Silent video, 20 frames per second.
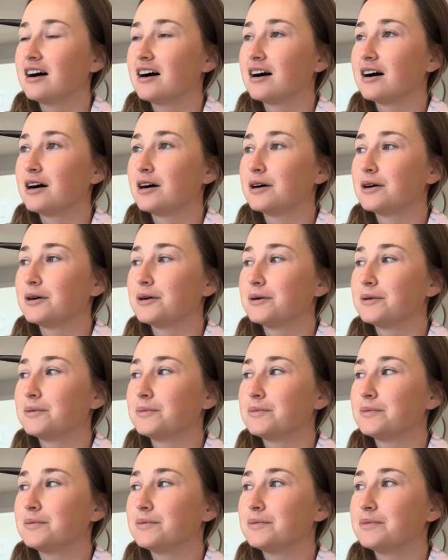
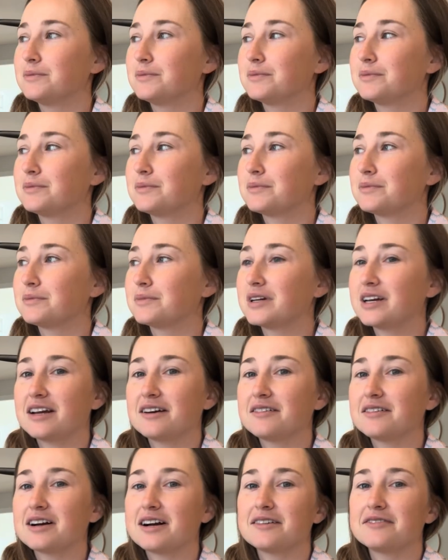And
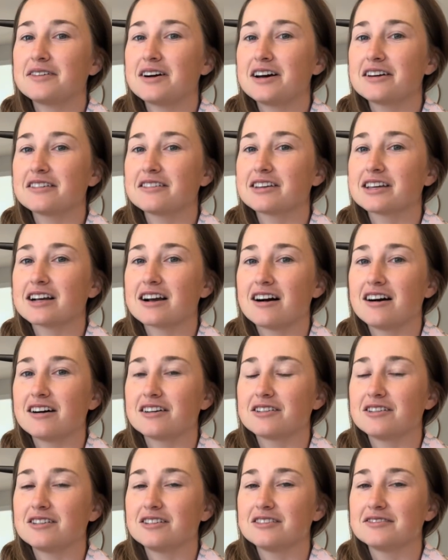I finally
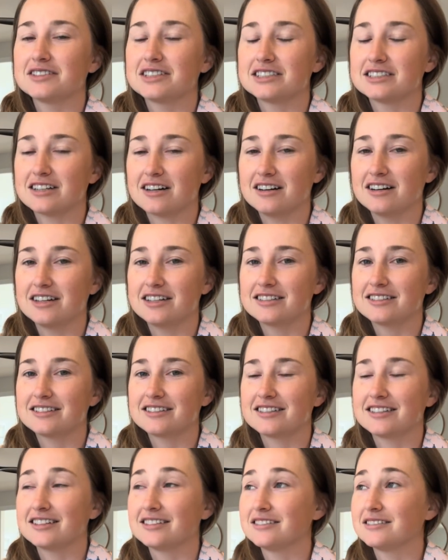got all of it done,
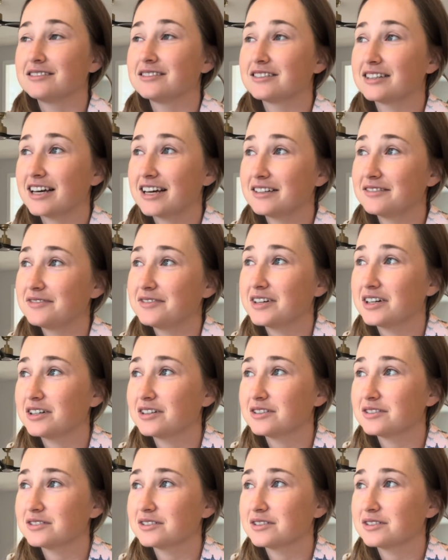and that
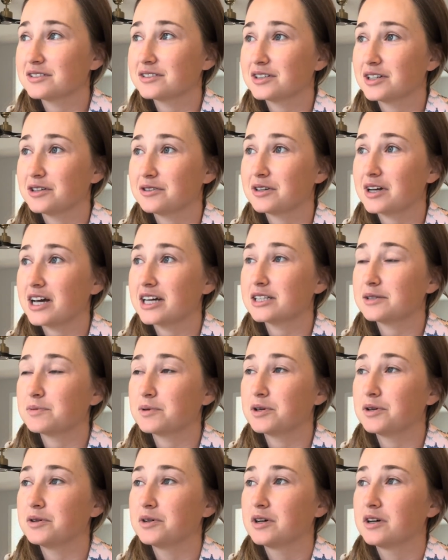felt so nice.
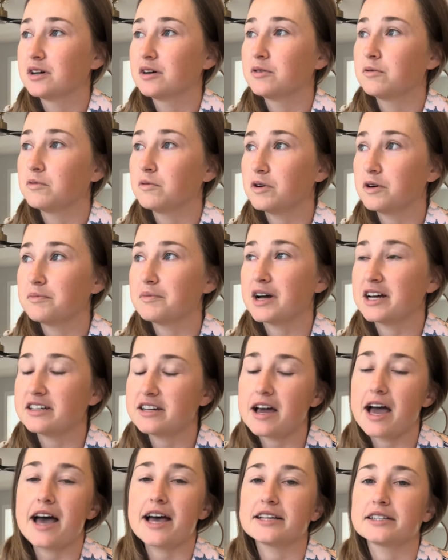But
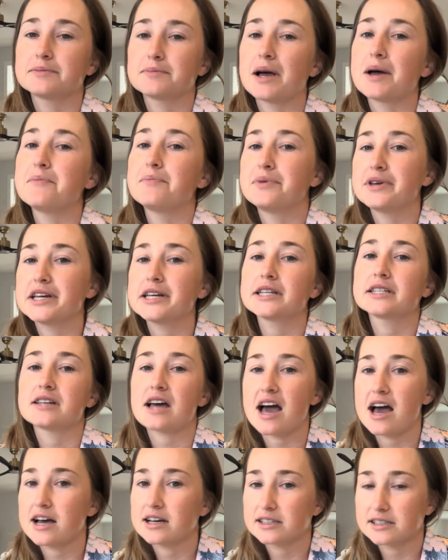my big
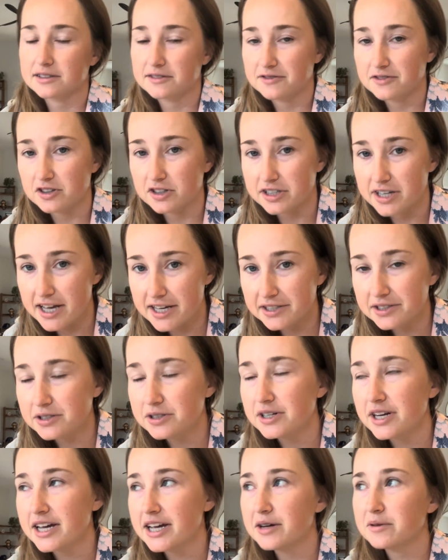task for
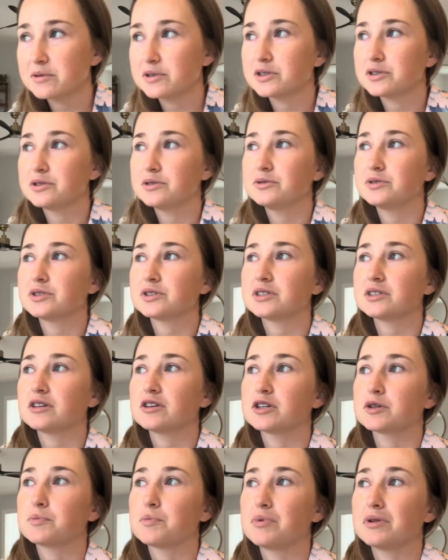yesterday was to just
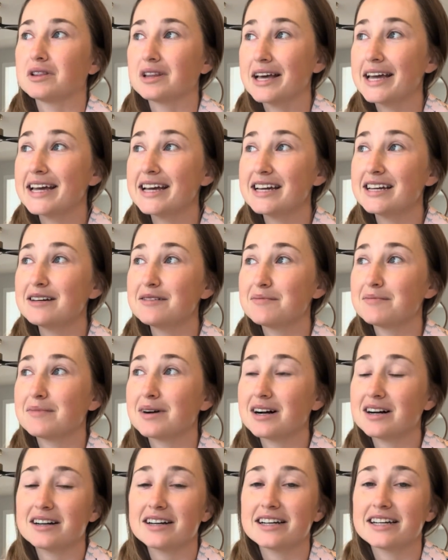like plan
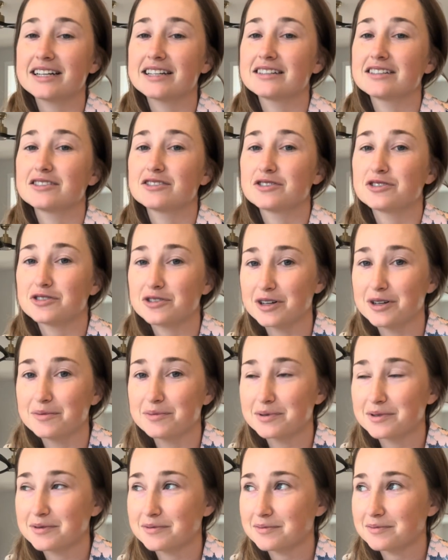my
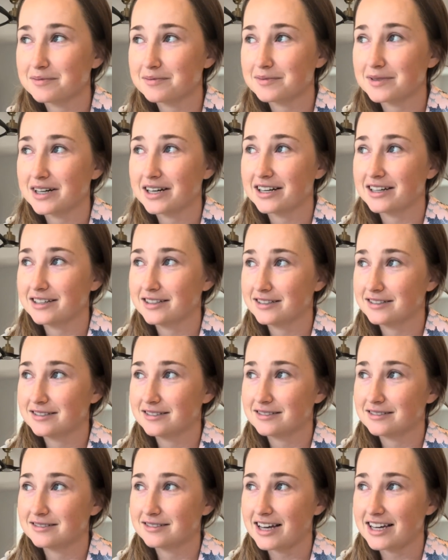trip, my
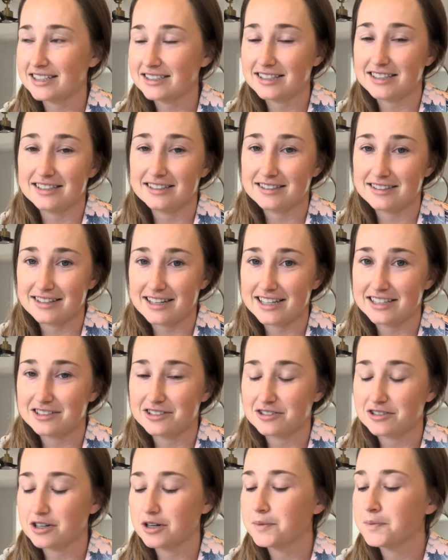19 states
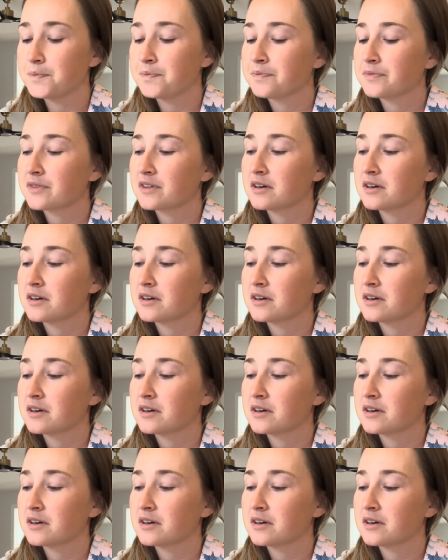trip.